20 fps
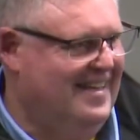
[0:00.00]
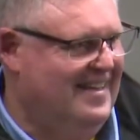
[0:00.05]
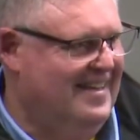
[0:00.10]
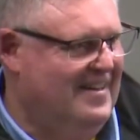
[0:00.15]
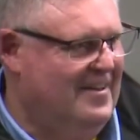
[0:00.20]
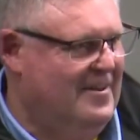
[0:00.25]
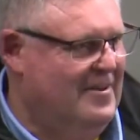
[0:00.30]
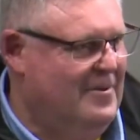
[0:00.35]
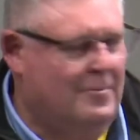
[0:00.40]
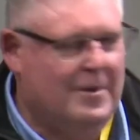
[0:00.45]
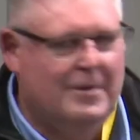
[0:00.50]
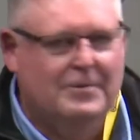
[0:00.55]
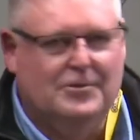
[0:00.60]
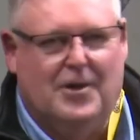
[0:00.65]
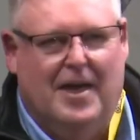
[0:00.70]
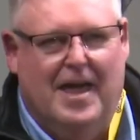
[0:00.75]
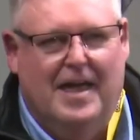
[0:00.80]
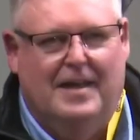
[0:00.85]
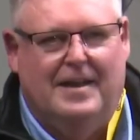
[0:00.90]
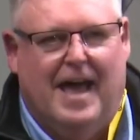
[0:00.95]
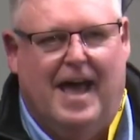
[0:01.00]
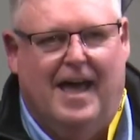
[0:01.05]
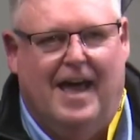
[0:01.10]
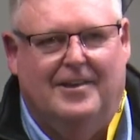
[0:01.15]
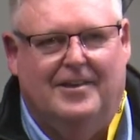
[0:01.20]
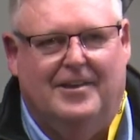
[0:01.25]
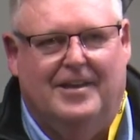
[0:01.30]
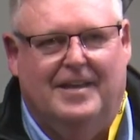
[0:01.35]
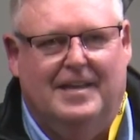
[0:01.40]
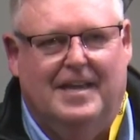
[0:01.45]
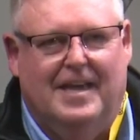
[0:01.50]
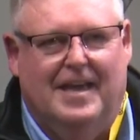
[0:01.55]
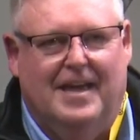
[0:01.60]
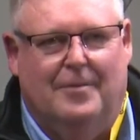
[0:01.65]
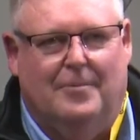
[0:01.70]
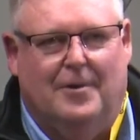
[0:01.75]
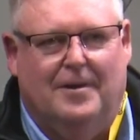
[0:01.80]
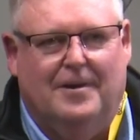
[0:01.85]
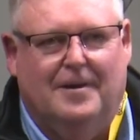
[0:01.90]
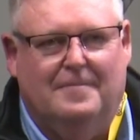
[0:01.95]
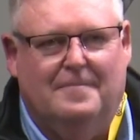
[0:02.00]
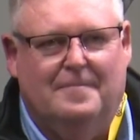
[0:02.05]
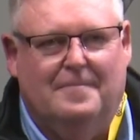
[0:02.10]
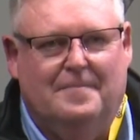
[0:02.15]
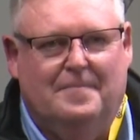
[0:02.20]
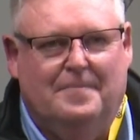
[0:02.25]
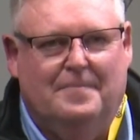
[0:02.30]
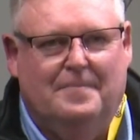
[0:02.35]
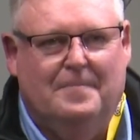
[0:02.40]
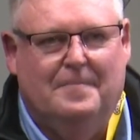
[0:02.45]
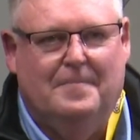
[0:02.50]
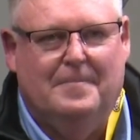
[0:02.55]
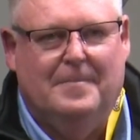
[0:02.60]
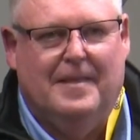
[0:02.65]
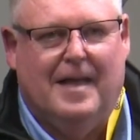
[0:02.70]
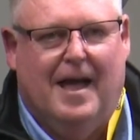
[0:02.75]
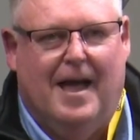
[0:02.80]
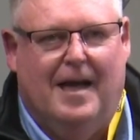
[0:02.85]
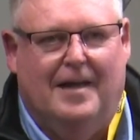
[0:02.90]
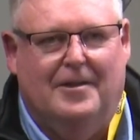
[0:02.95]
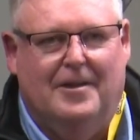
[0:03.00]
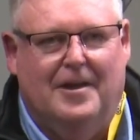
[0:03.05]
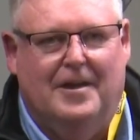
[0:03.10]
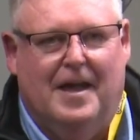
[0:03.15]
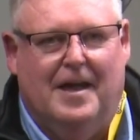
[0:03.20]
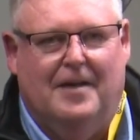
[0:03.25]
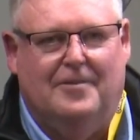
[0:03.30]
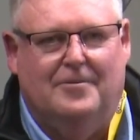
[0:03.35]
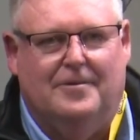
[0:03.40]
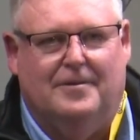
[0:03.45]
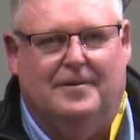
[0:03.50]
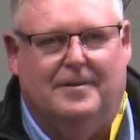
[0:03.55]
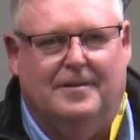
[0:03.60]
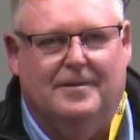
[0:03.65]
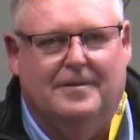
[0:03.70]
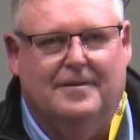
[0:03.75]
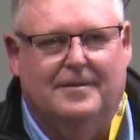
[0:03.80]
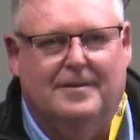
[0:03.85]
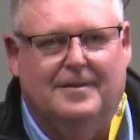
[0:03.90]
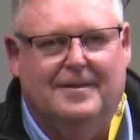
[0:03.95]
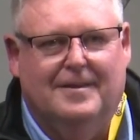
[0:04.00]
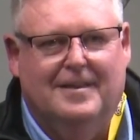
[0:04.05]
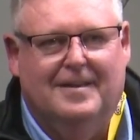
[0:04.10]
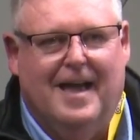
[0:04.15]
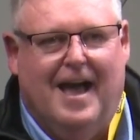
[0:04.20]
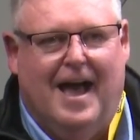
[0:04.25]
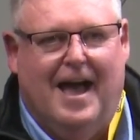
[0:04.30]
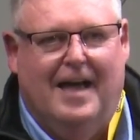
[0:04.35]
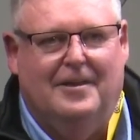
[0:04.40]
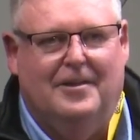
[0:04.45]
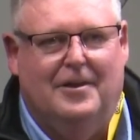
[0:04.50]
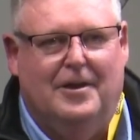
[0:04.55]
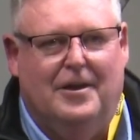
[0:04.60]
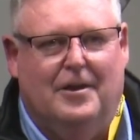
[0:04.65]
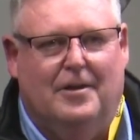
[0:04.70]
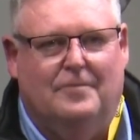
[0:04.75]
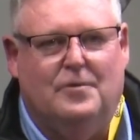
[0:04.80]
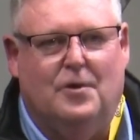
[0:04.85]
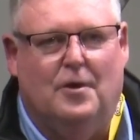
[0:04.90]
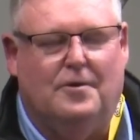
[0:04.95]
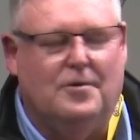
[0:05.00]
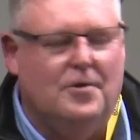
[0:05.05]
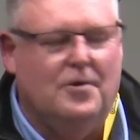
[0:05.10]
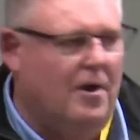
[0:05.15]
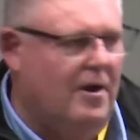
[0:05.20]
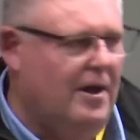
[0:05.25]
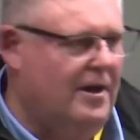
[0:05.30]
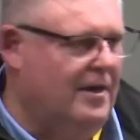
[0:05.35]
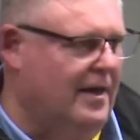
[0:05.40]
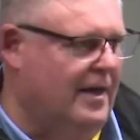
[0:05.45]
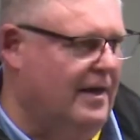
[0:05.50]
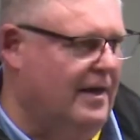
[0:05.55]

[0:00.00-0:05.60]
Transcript: Where was I at? 18 there, wasn't it? 1,800. 18 I've got, 19.